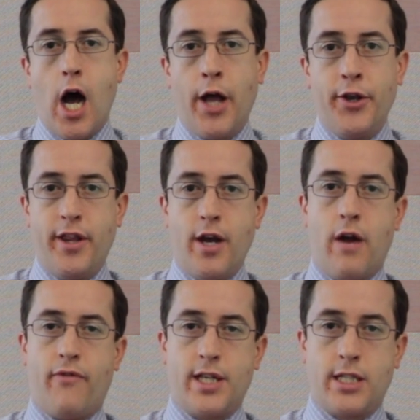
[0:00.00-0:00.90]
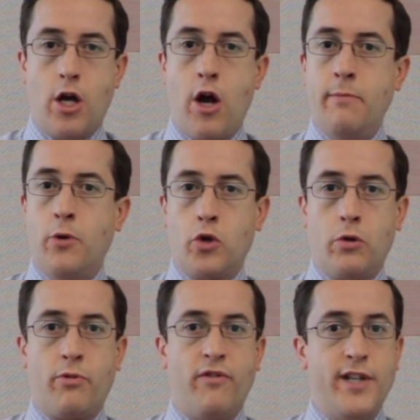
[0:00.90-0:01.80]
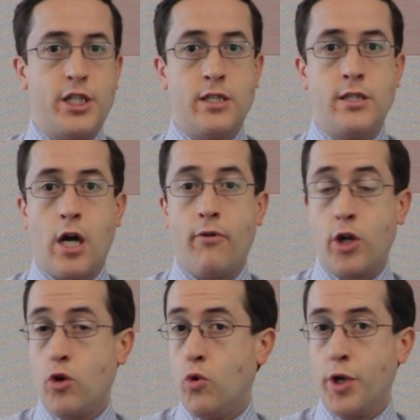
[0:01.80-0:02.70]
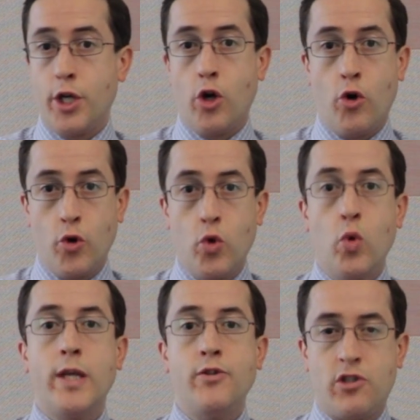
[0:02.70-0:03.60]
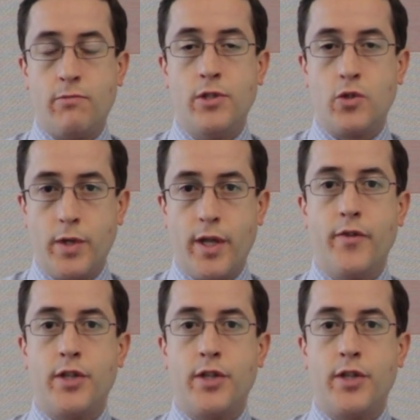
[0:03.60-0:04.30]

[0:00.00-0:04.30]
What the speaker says: Under the IFRS 9 model, provisions are recorded on all instruments within